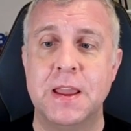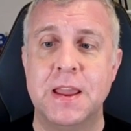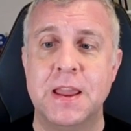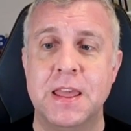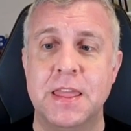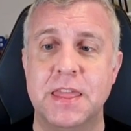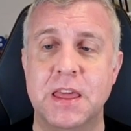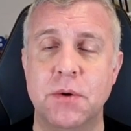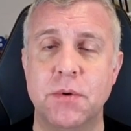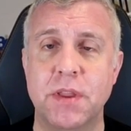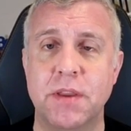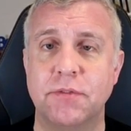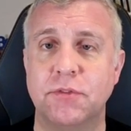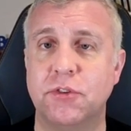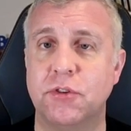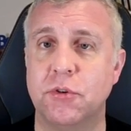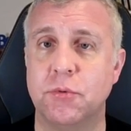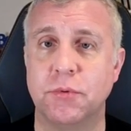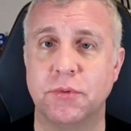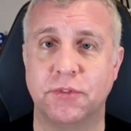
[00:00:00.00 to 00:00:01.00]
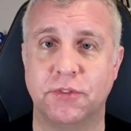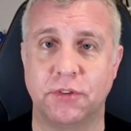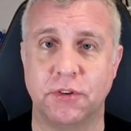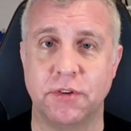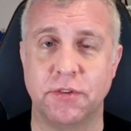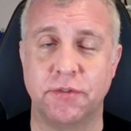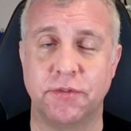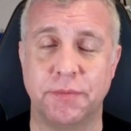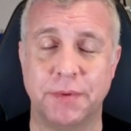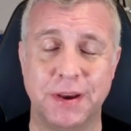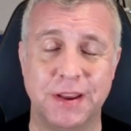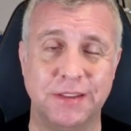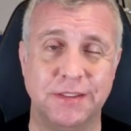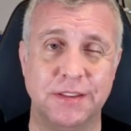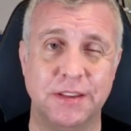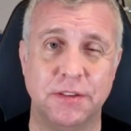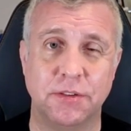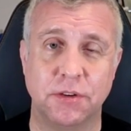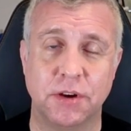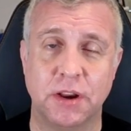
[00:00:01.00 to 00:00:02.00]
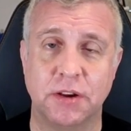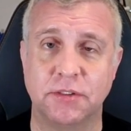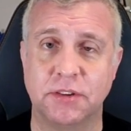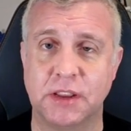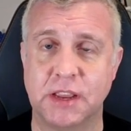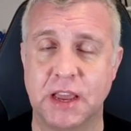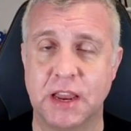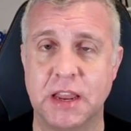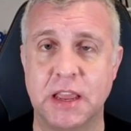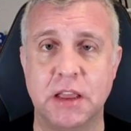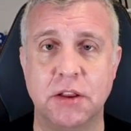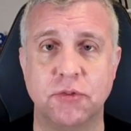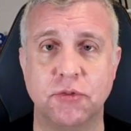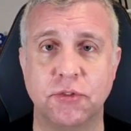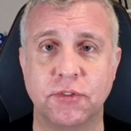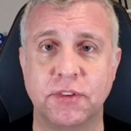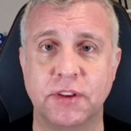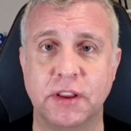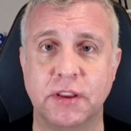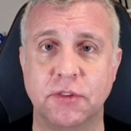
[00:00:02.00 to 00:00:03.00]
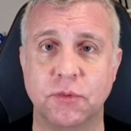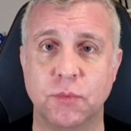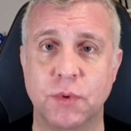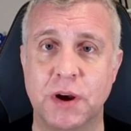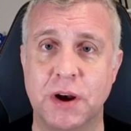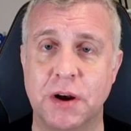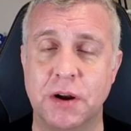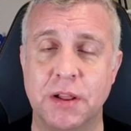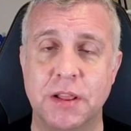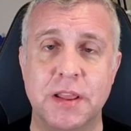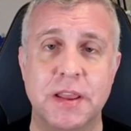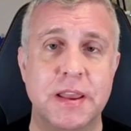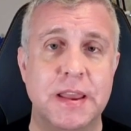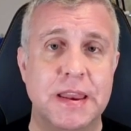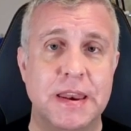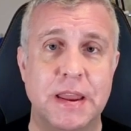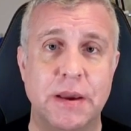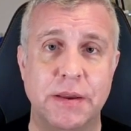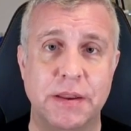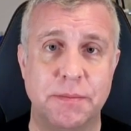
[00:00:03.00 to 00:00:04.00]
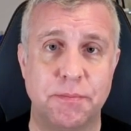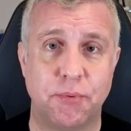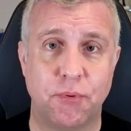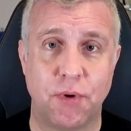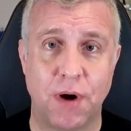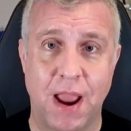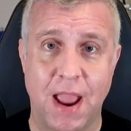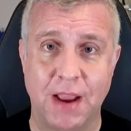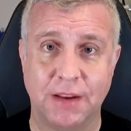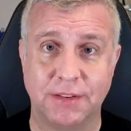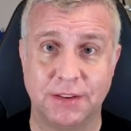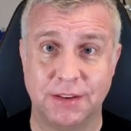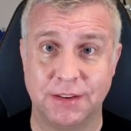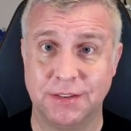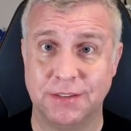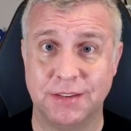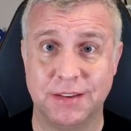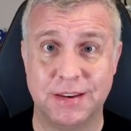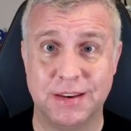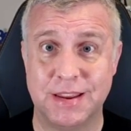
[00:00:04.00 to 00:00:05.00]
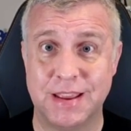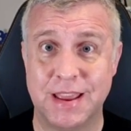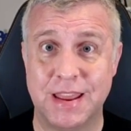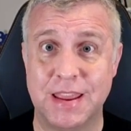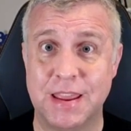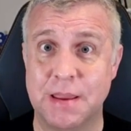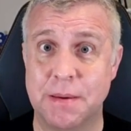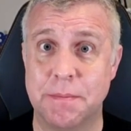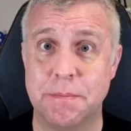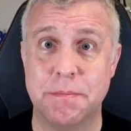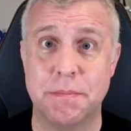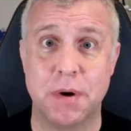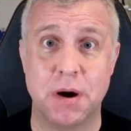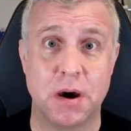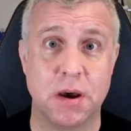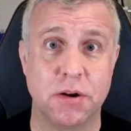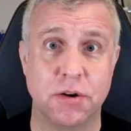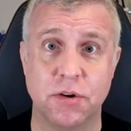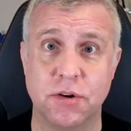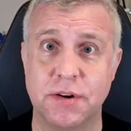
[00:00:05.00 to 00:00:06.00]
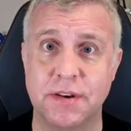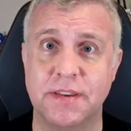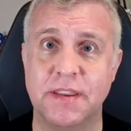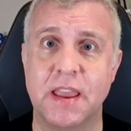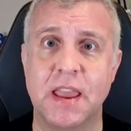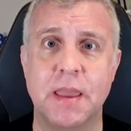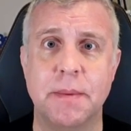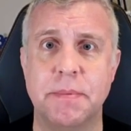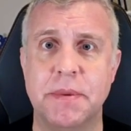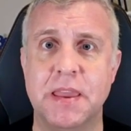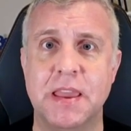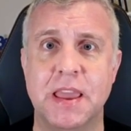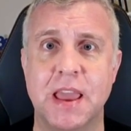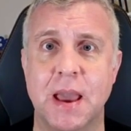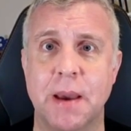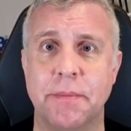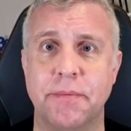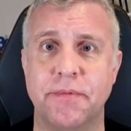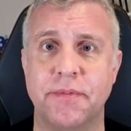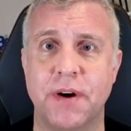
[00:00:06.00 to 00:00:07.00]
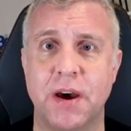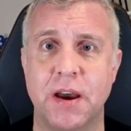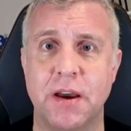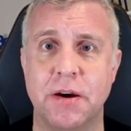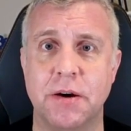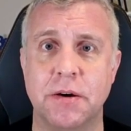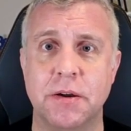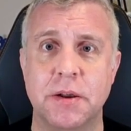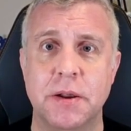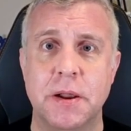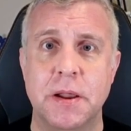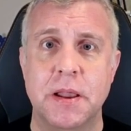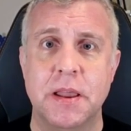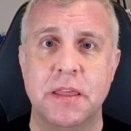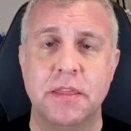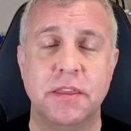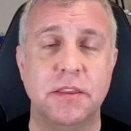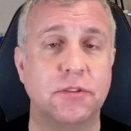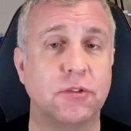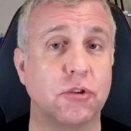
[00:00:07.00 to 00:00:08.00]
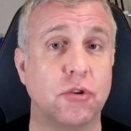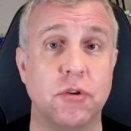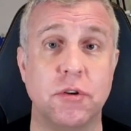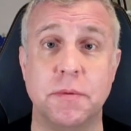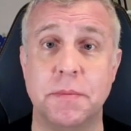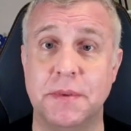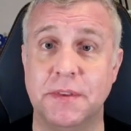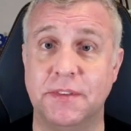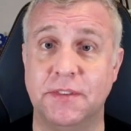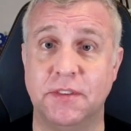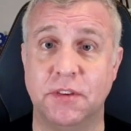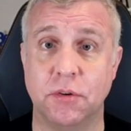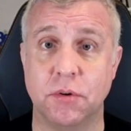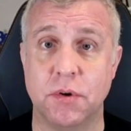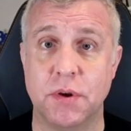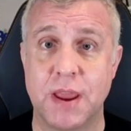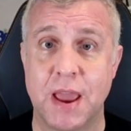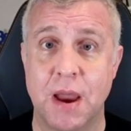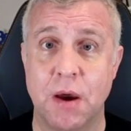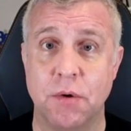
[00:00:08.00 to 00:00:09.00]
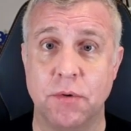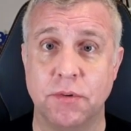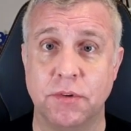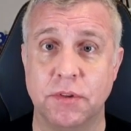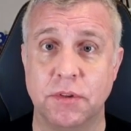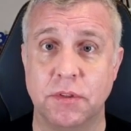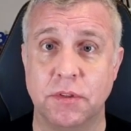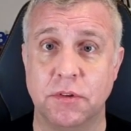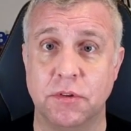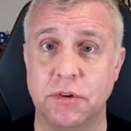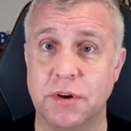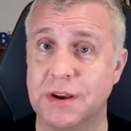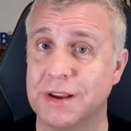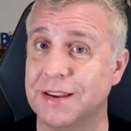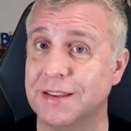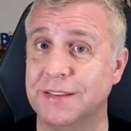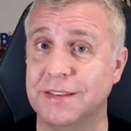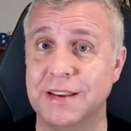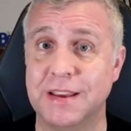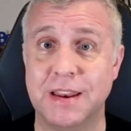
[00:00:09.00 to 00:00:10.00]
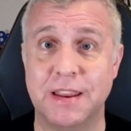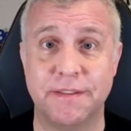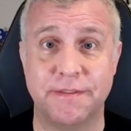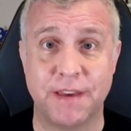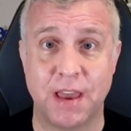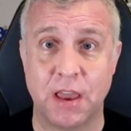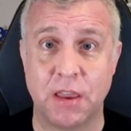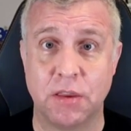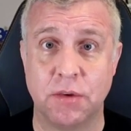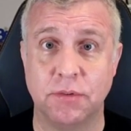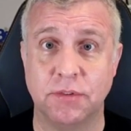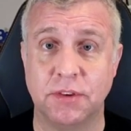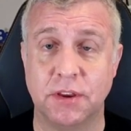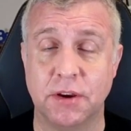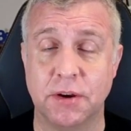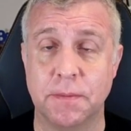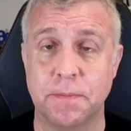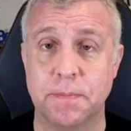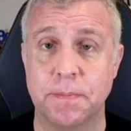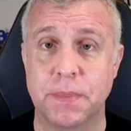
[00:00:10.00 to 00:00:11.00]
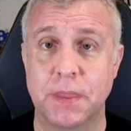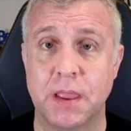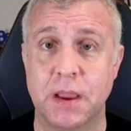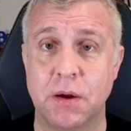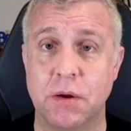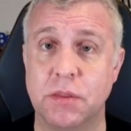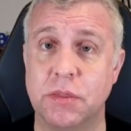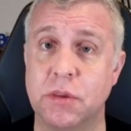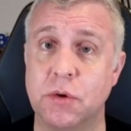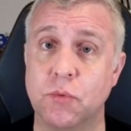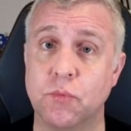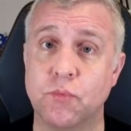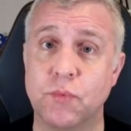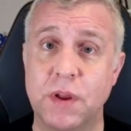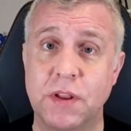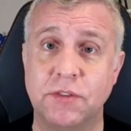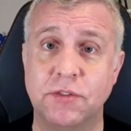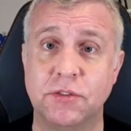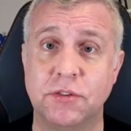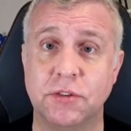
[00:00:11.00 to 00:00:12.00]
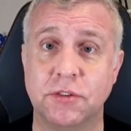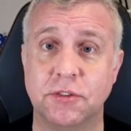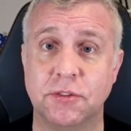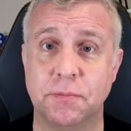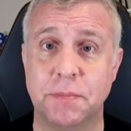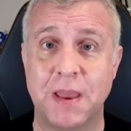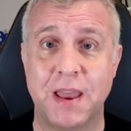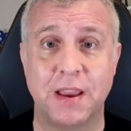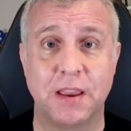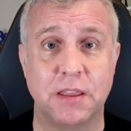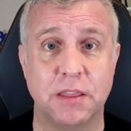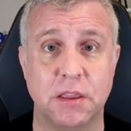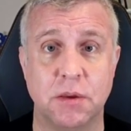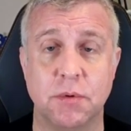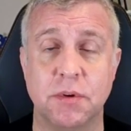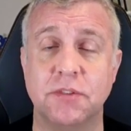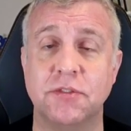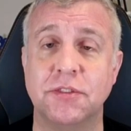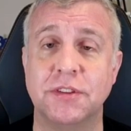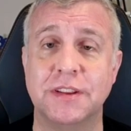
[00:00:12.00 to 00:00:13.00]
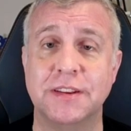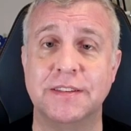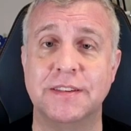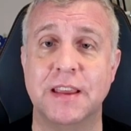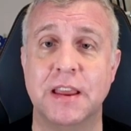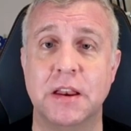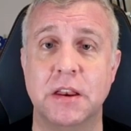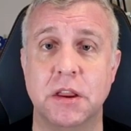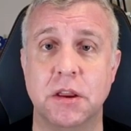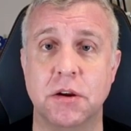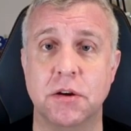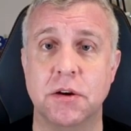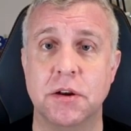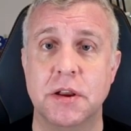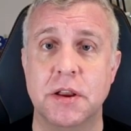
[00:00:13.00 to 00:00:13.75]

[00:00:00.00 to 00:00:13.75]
Then we have two reserved bytes. These are actually kind of interesting as well. Now, in practice, in any modern day PCAP file, these are going to be zeroed out. You're not going to see any values here. Now, in the original spec and the original intent here,